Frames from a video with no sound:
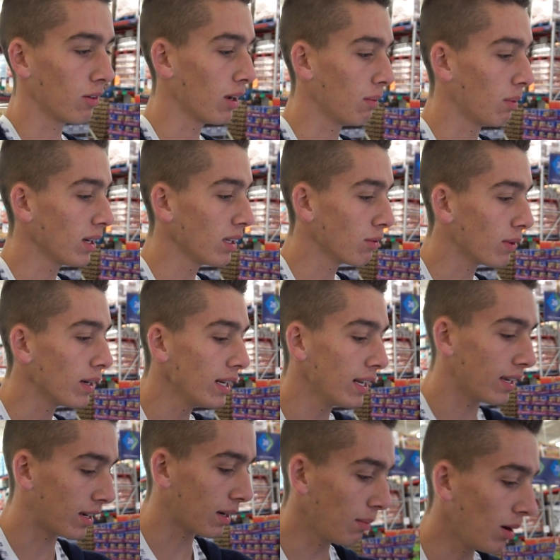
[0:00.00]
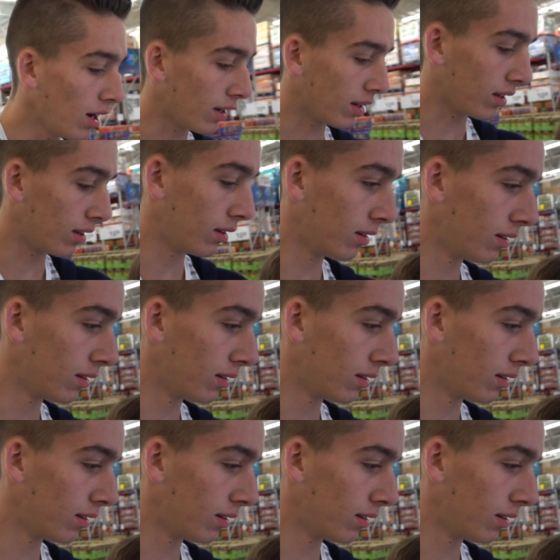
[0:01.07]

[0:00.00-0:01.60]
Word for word: Okay, what are you reading? Come on.